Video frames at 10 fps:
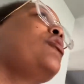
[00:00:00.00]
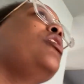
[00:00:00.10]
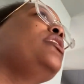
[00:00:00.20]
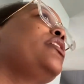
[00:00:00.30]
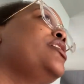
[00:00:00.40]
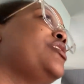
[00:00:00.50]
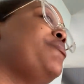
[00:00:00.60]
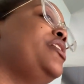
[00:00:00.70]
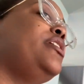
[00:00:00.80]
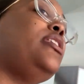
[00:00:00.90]
on the kitchen
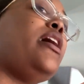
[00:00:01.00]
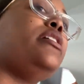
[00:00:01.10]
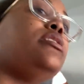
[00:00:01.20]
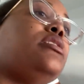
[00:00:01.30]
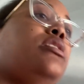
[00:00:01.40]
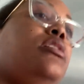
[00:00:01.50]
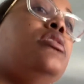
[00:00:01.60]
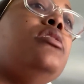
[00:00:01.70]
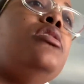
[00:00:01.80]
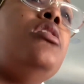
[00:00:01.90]
pendant lights.
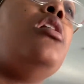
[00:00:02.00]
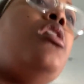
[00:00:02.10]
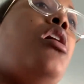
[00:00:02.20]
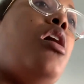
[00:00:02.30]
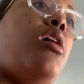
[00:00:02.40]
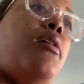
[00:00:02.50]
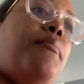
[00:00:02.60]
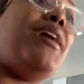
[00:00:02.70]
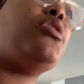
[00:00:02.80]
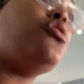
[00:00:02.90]
Um,
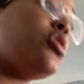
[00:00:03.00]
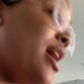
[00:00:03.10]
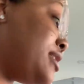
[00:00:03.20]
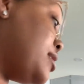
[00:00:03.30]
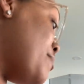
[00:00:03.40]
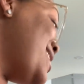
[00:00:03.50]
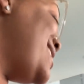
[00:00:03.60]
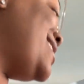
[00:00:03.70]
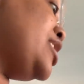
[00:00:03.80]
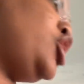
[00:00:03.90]
I told you guys, my
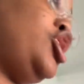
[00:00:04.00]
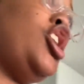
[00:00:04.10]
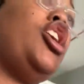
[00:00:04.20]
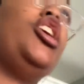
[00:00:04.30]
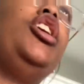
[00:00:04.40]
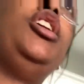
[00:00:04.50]
sister,